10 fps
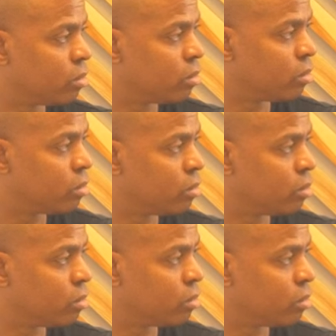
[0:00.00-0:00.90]
was a
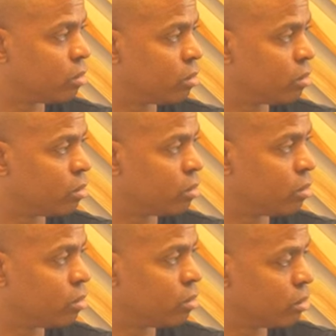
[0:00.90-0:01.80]
laxative,
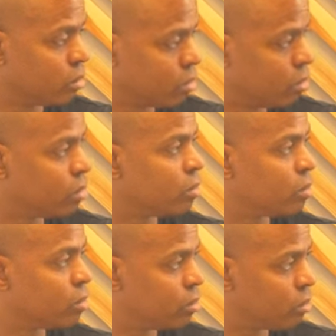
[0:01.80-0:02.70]
it's a
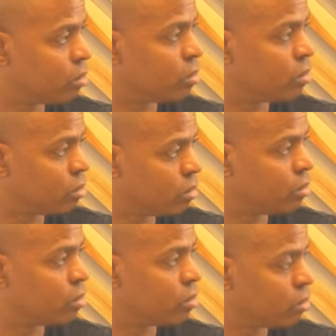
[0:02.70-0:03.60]
purgative,
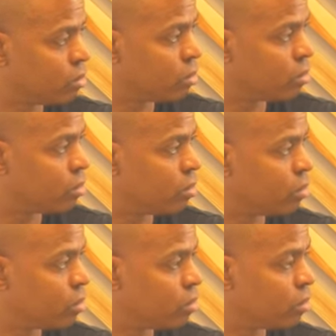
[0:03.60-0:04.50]
and you can,
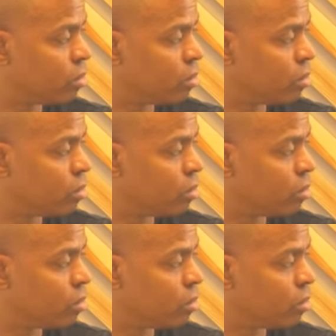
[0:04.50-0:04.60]
you know,